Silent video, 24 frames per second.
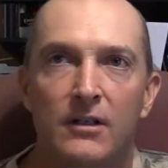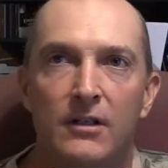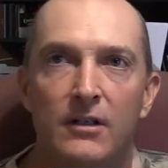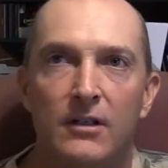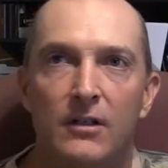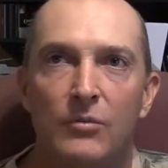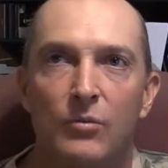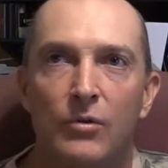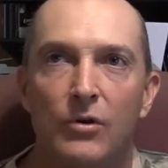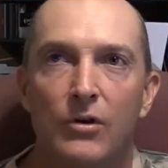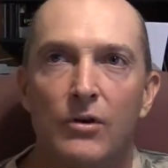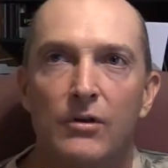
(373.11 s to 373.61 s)

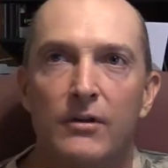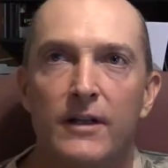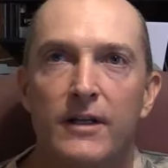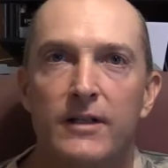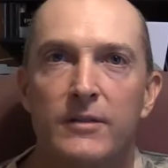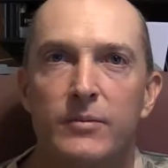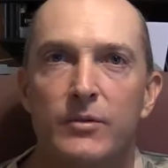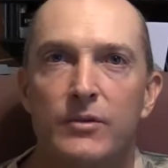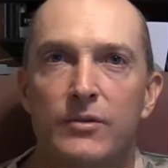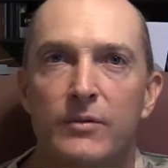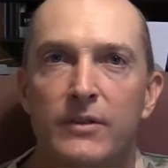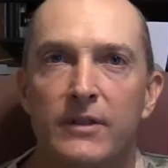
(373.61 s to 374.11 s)
more or less
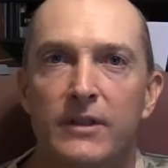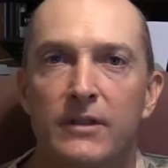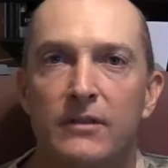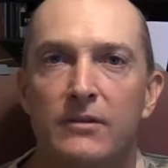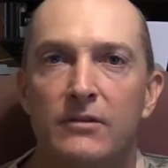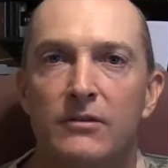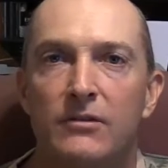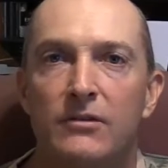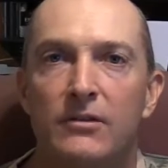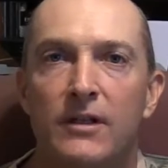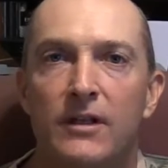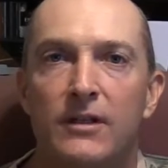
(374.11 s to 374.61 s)
between
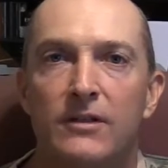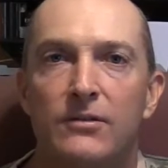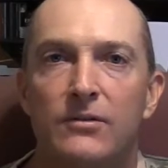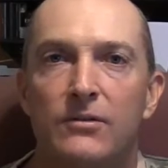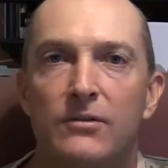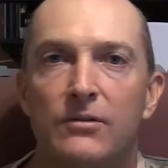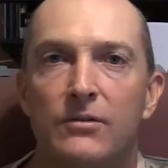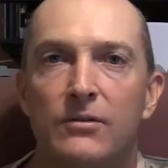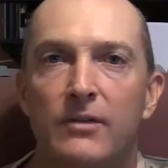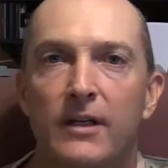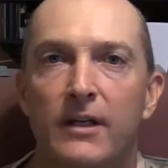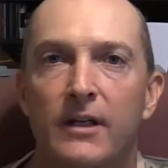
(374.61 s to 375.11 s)

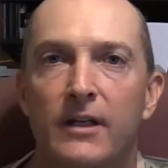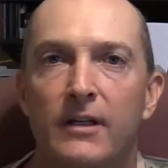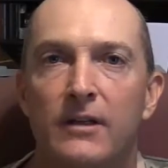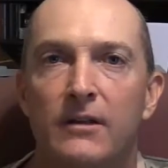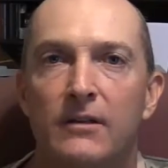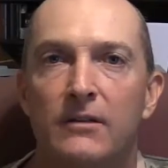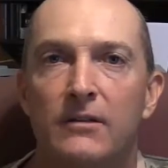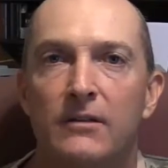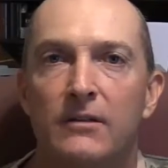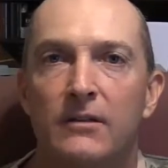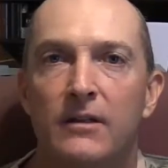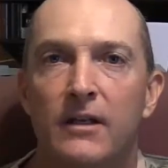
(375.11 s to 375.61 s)
Drexel
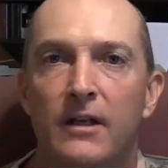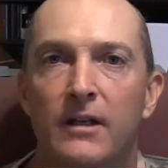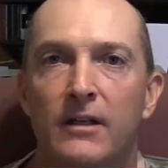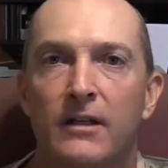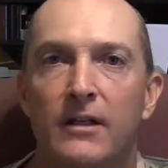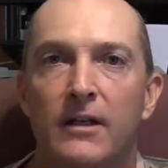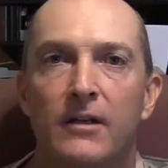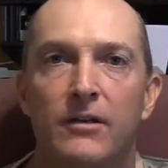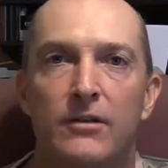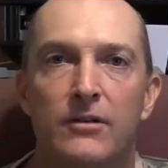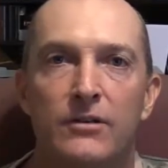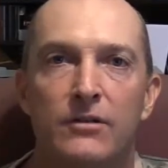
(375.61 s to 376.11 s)
and
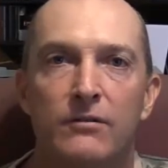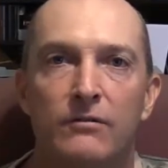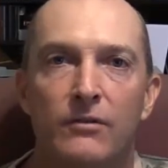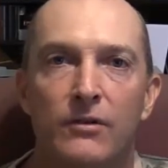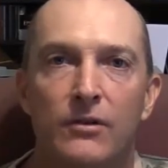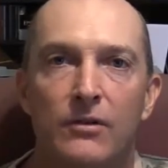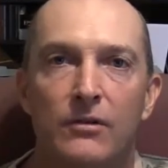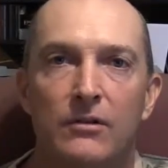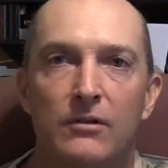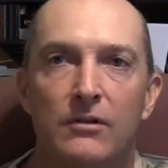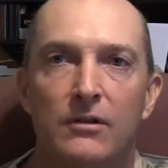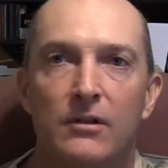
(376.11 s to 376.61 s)

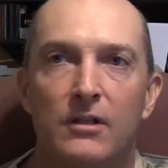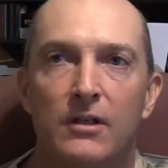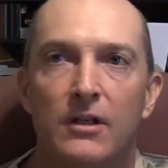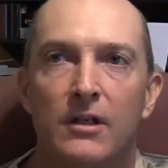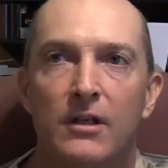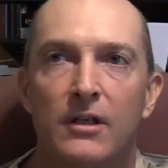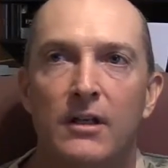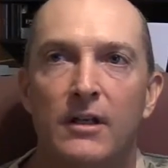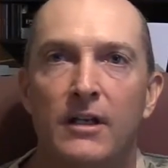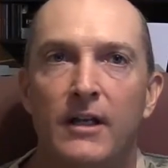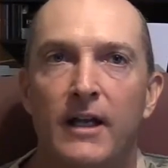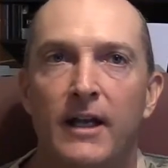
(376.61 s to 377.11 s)
Harrisonville.
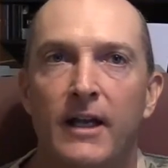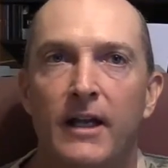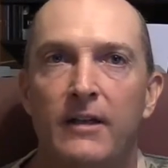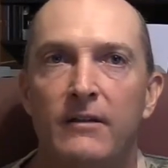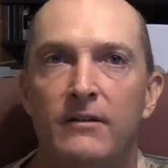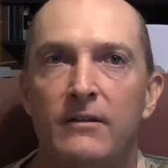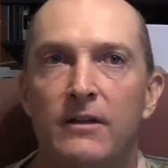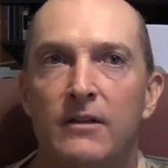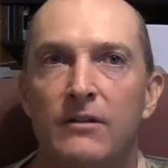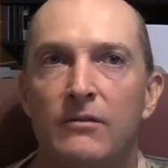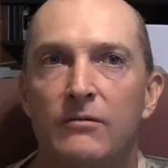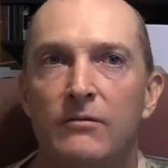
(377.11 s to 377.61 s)
And
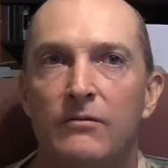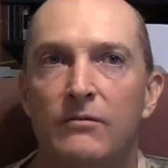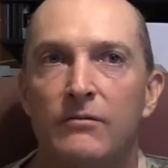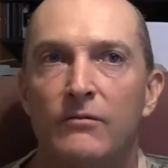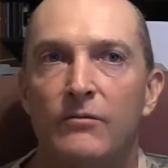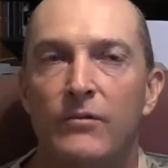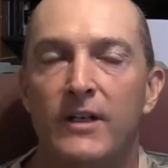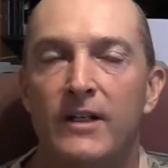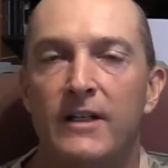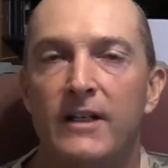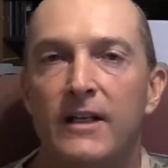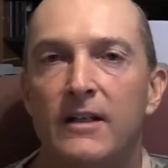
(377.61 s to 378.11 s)
then
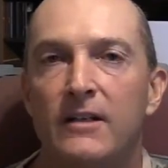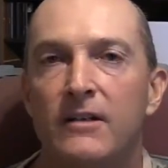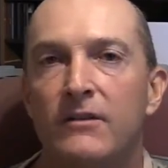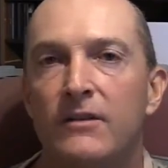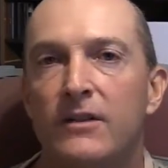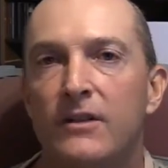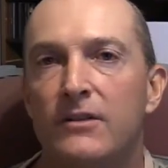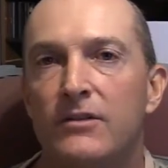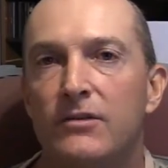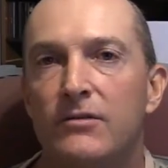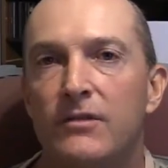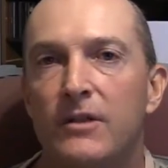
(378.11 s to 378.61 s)
way down in the
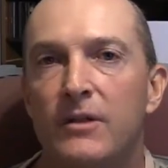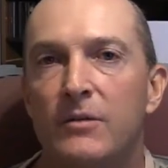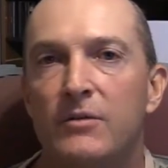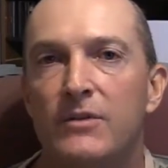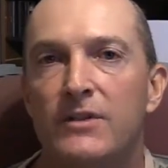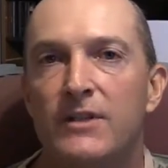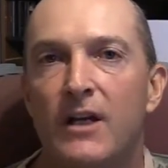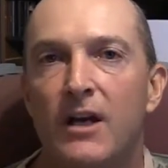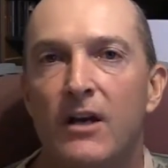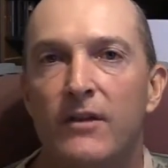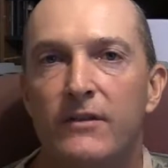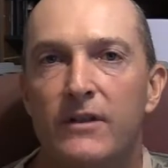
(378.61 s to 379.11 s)
extreme
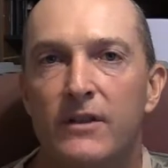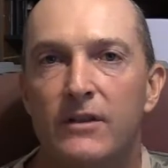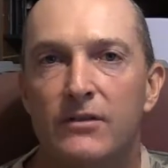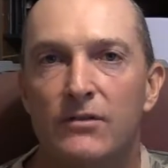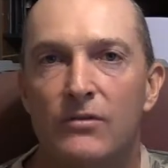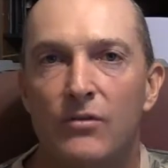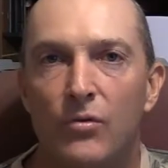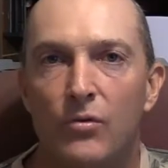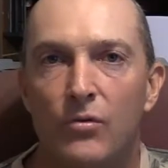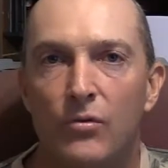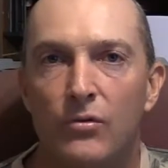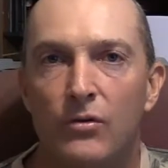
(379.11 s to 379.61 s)
southeast
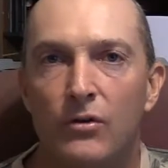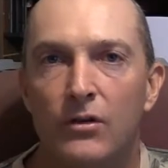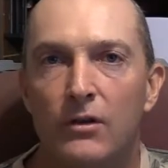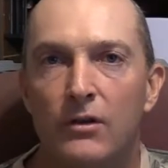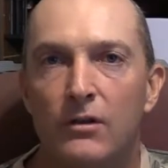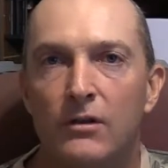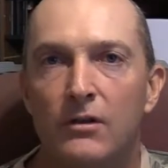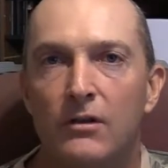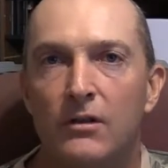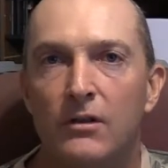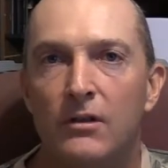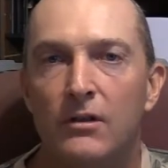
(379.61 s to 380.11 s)
corner
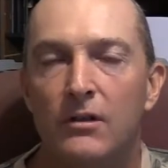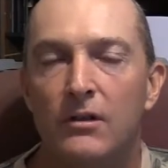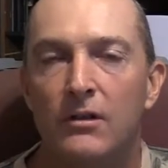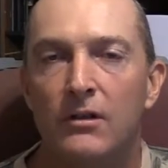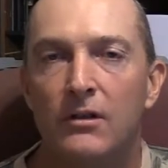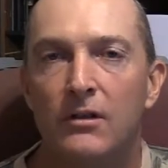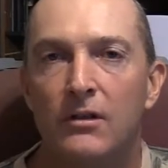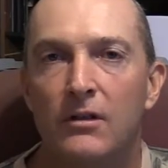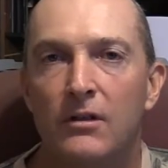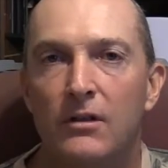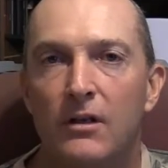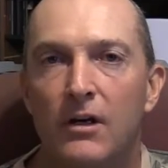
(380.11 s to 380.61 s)

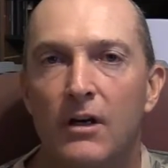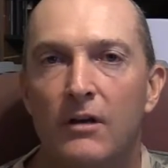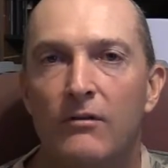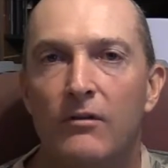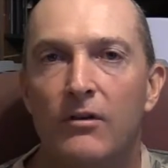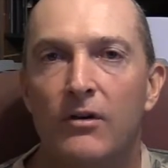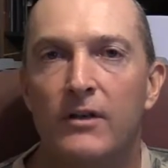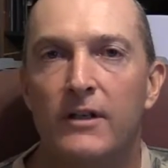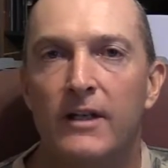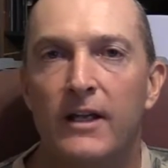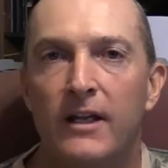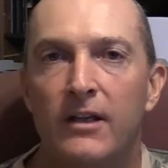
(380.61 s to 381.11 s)
of
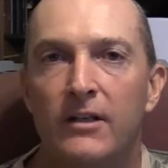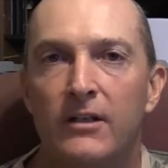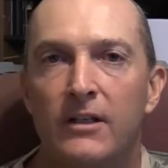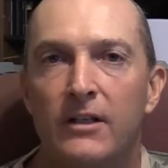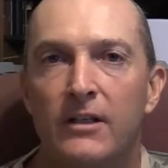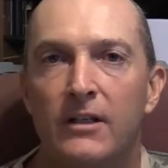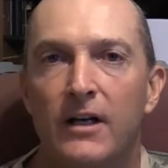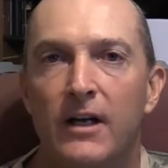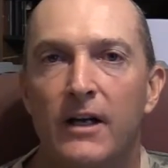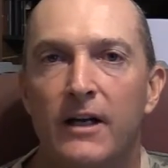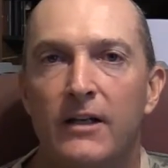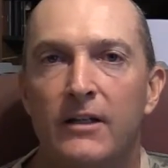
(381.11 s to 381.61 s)
our
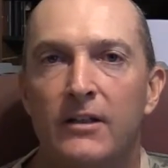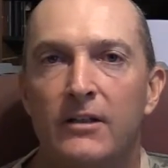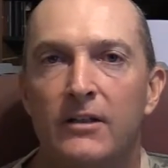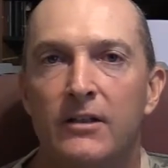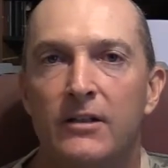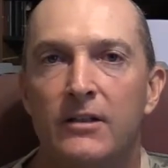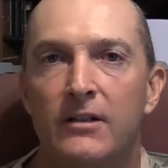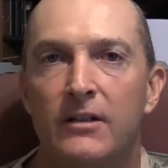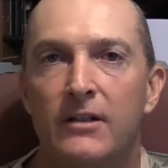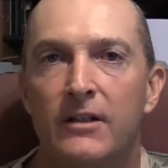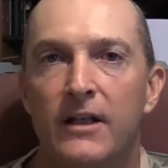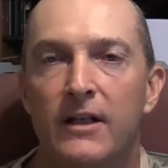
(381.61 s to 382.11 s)
county, I
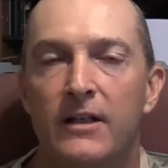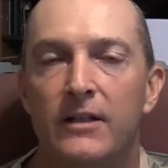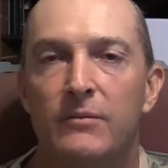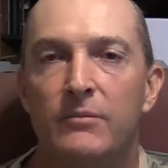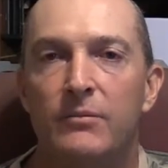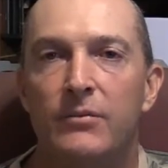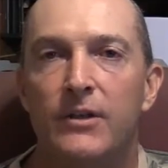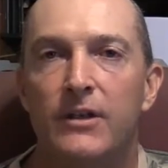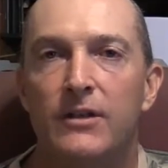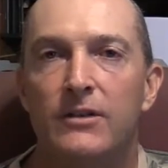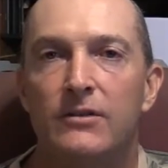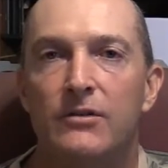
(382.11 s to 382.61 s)
hunted a
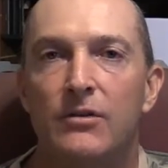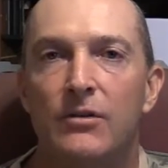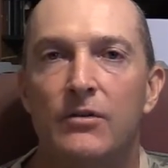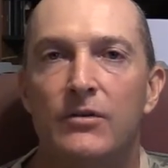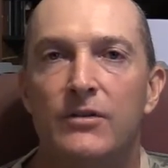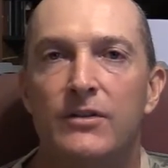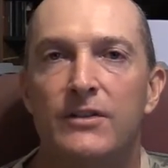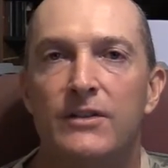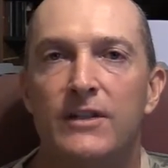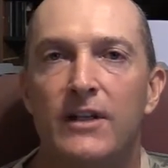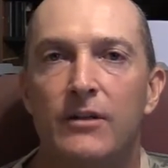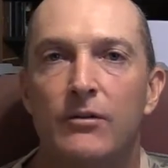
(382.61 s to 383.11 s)
place called
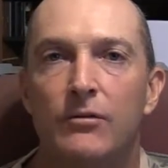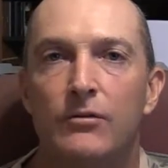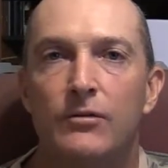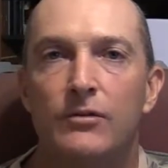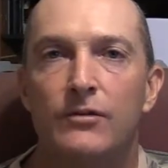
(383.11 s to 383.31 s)
Settles